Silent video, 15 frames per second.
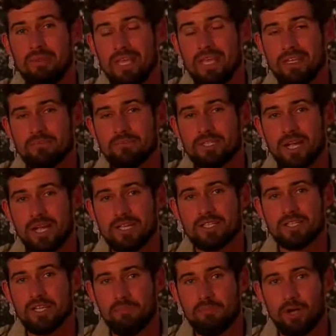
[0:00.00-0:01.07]

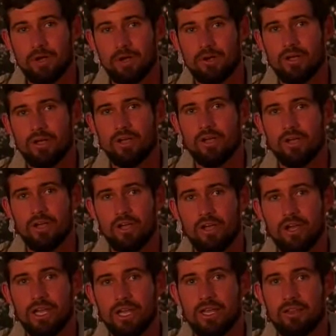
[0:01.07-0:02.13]
medium-sized hippo
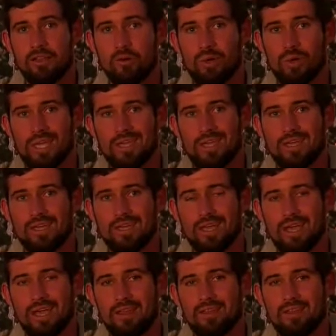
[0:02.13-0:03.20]
early in the week,
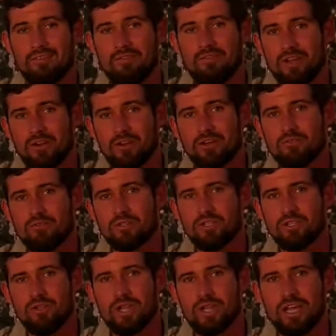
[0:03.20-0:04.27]
and they fed on it for
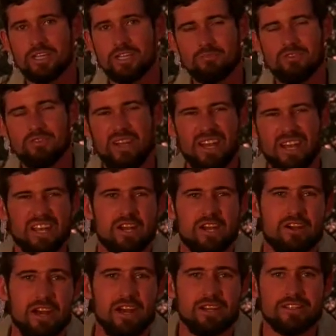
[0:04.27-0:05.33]
2 days, providing
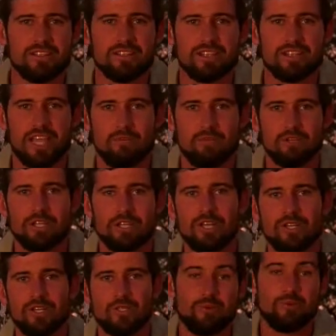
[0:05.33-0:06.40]
great
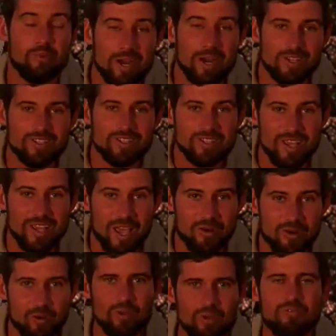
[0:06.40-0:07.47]
entertainment to Brent
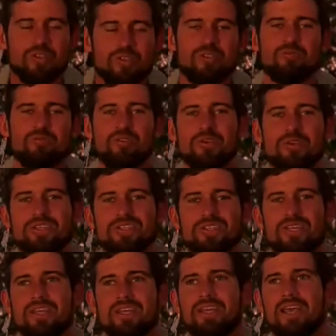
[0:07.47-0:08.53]
and all of you, the
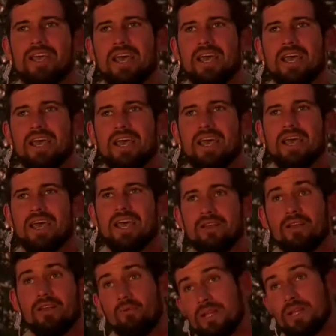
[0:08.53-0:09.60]
viewers. And
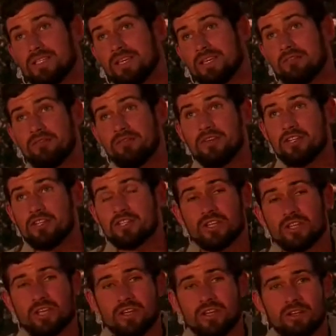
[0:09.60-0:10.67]
once they had
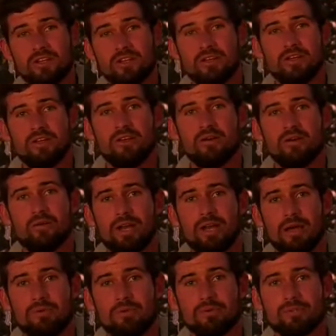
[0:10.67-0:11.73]
finished the kill,
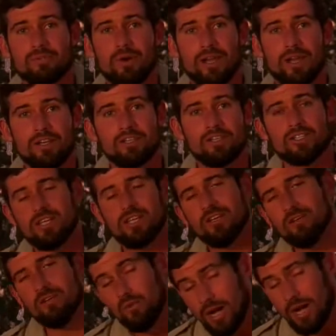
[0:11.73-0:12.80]
what happened was quite
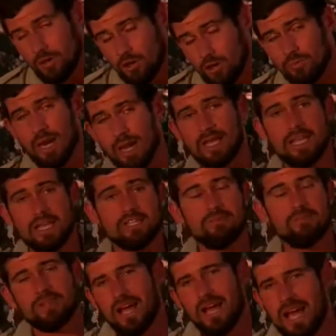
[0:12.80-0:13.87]
interesting, quite normal I
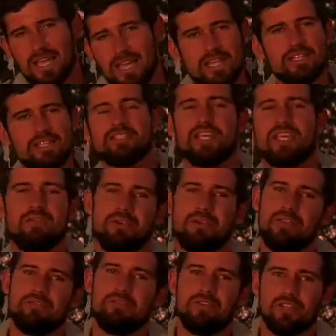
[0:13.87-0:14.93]
guess, but the hyenas
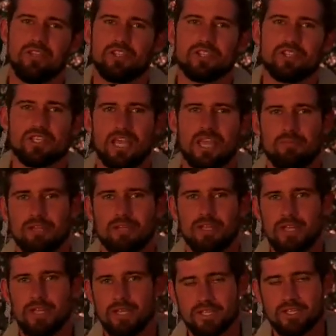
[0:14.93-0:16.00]
came in, the vultures came
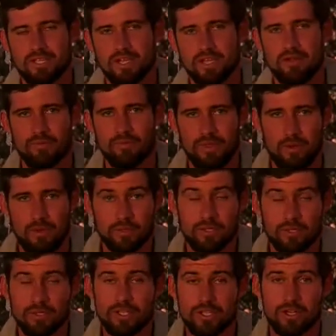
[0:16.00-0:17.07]
in, so that
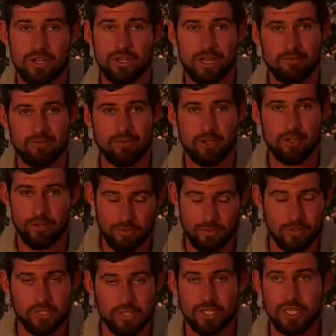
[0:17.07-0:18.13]
was also great for
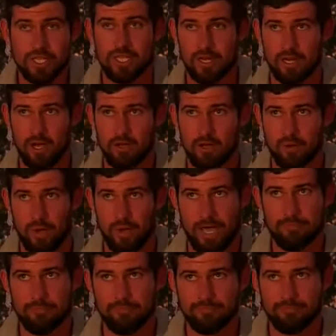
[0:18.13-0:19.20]
you to see along the
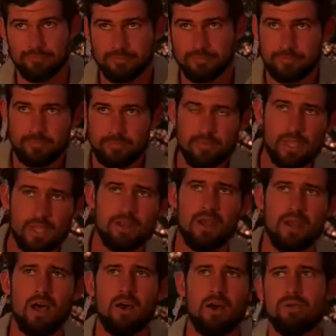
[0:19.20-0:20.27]
way.
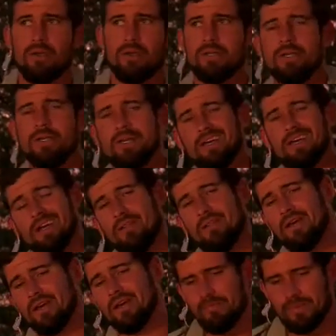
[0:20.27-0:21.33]
Now,
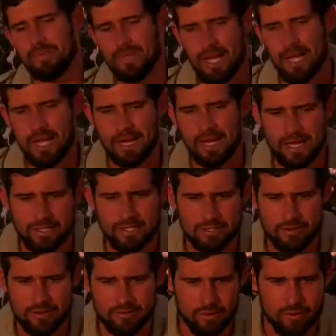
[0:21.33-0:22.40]
another
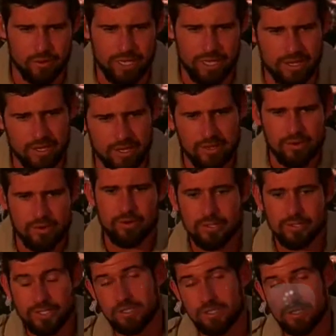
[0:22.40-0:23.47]
highlight of the week
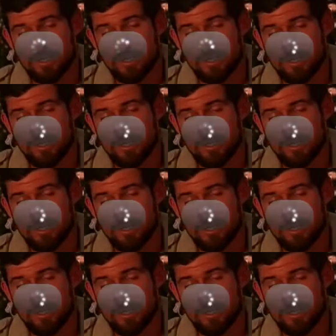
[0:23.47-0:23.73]
was